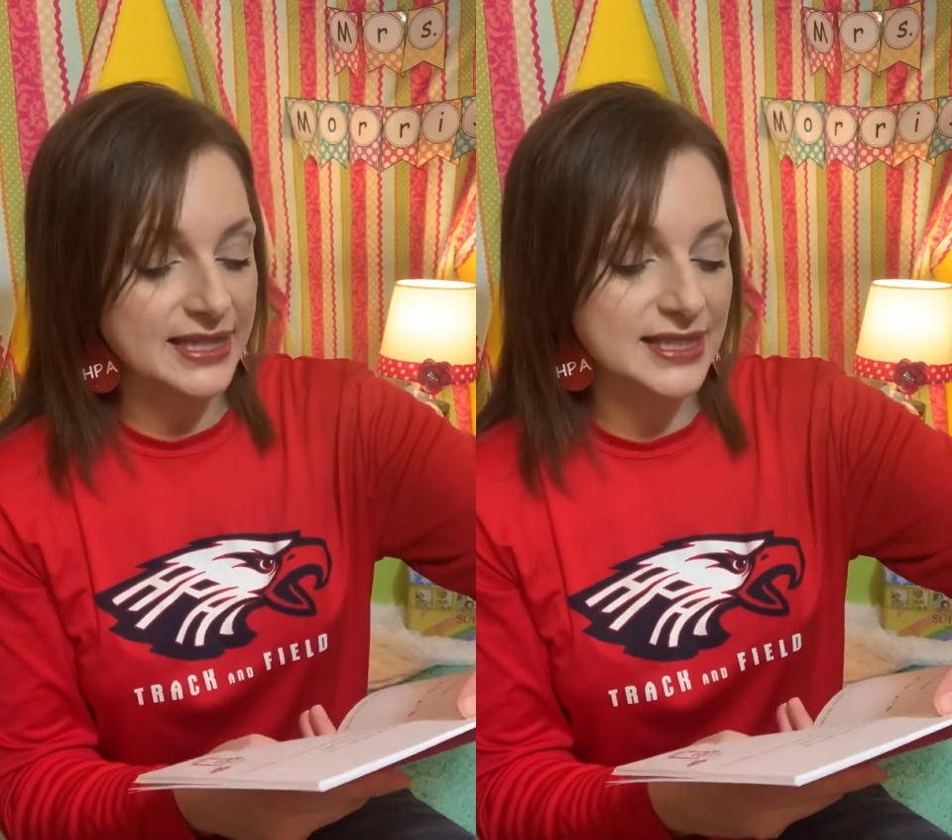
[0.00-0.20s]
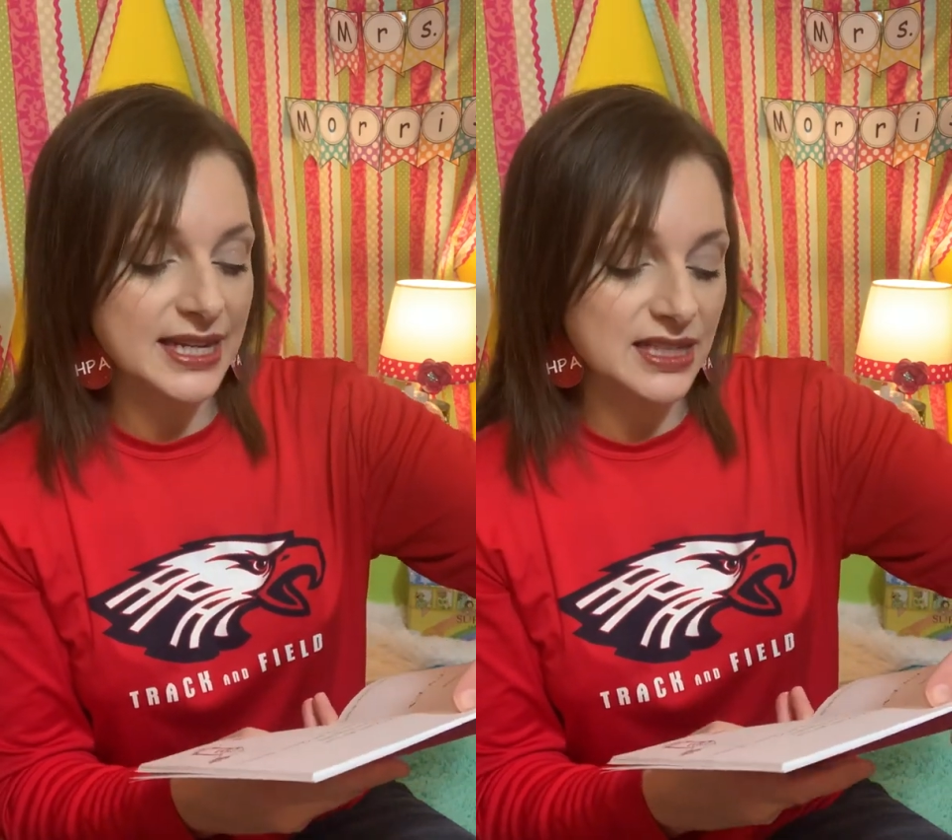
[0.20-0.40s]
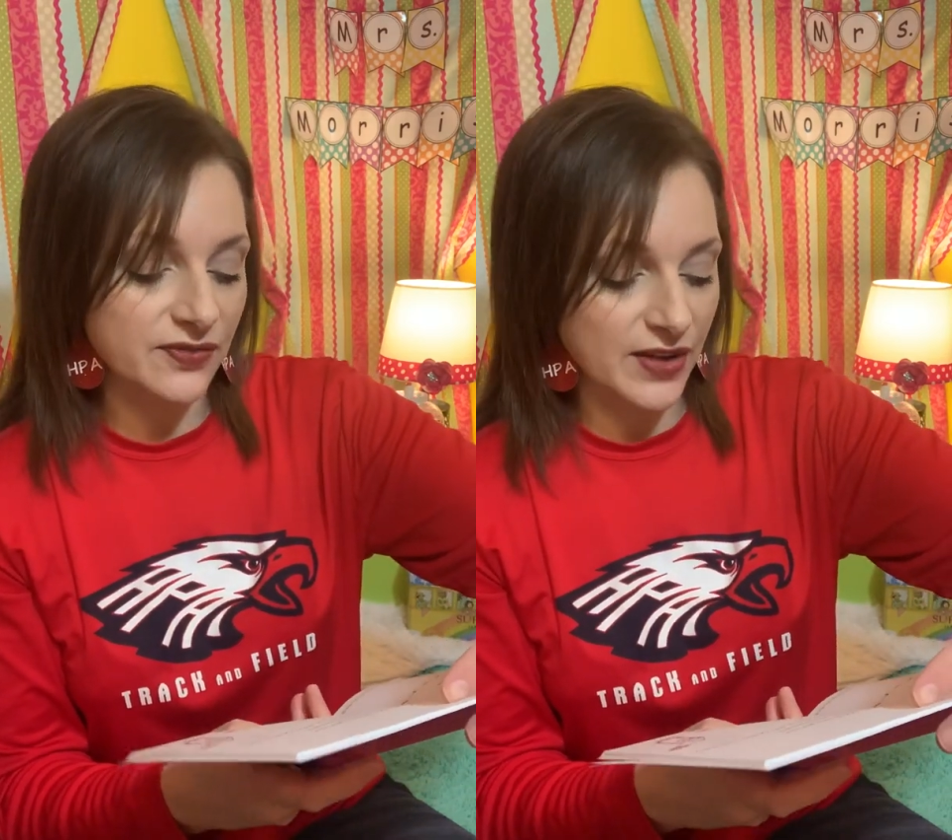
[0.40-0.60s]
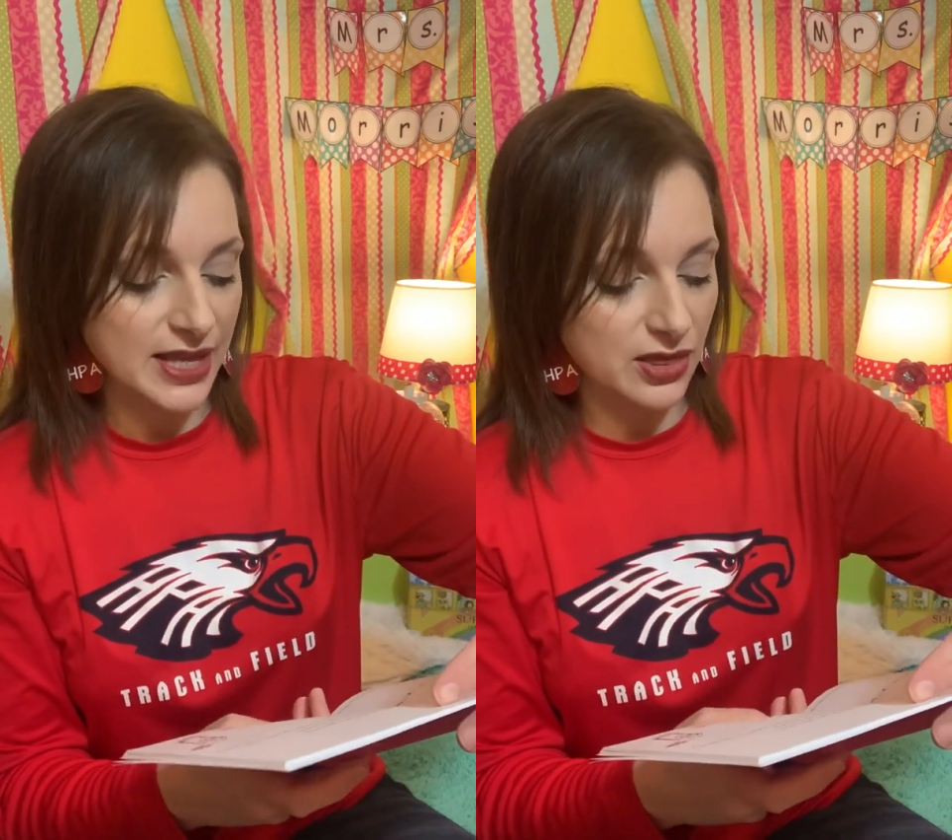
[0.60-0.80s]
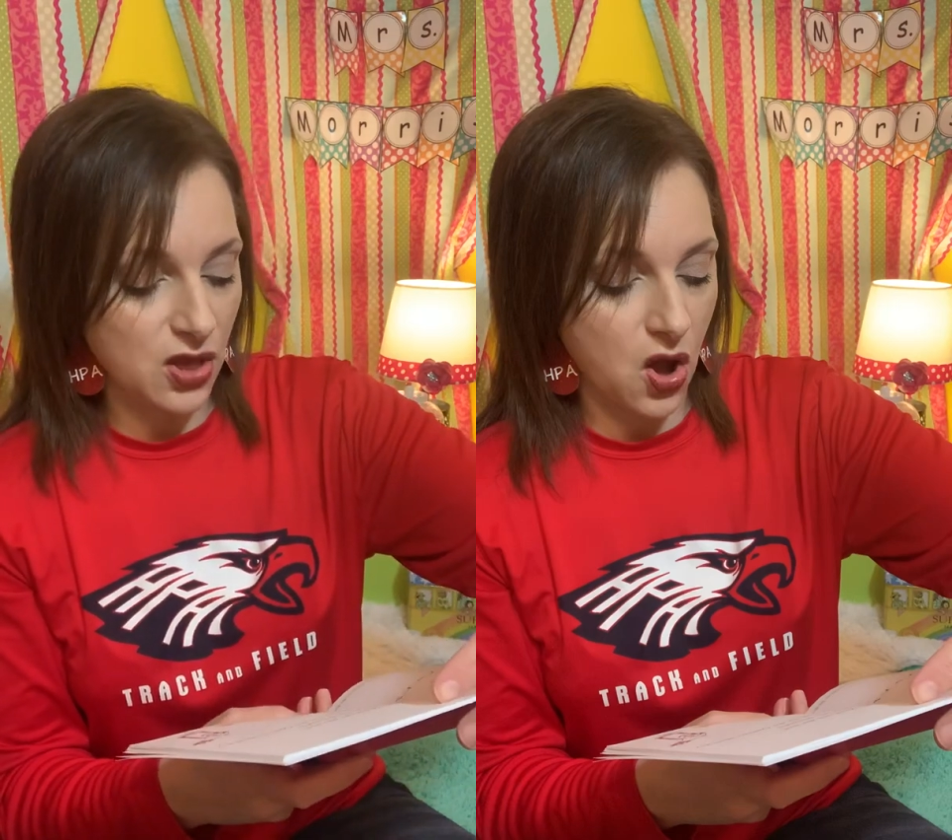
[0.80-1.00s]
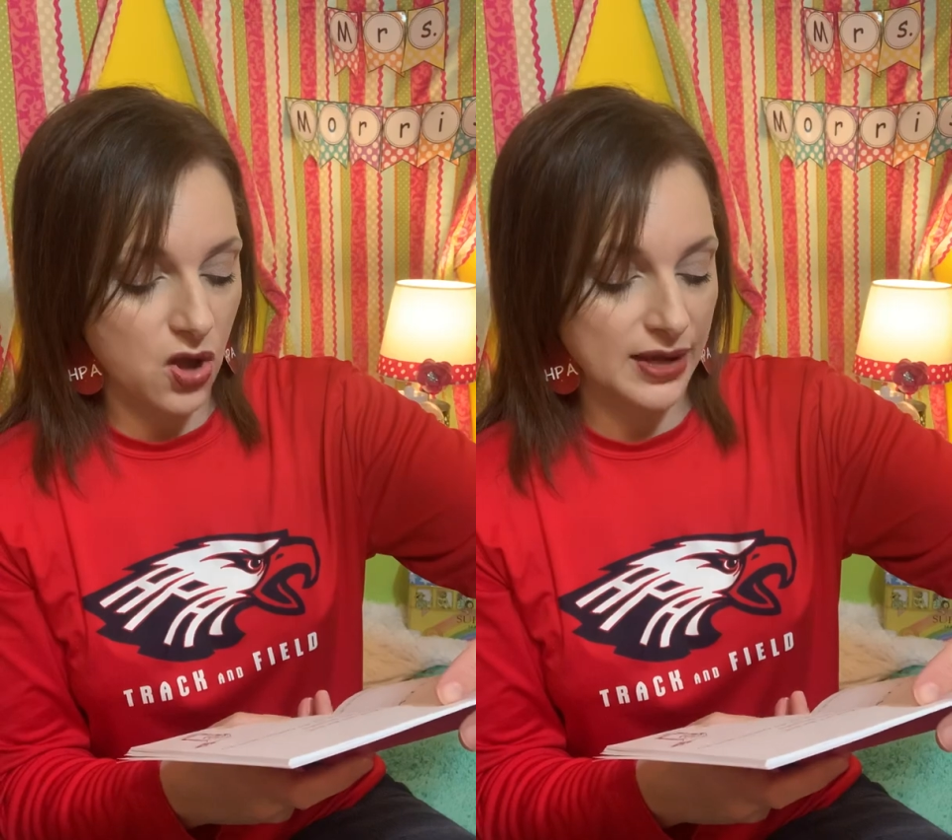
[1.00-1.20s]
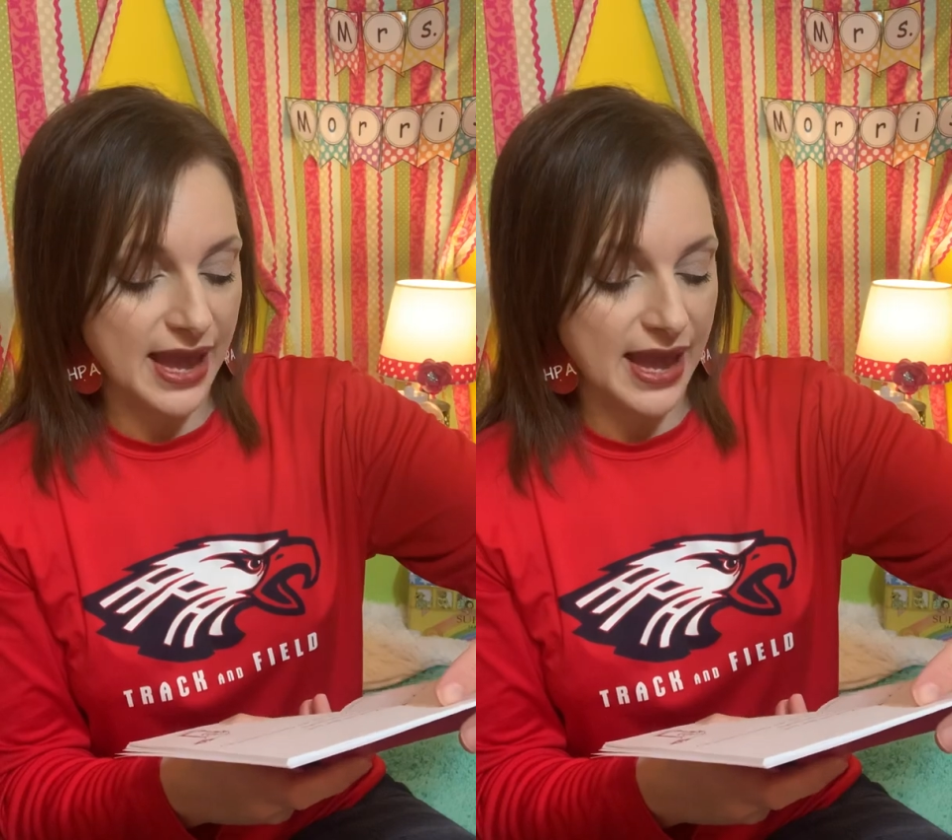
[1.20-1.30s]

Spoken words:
6 feet long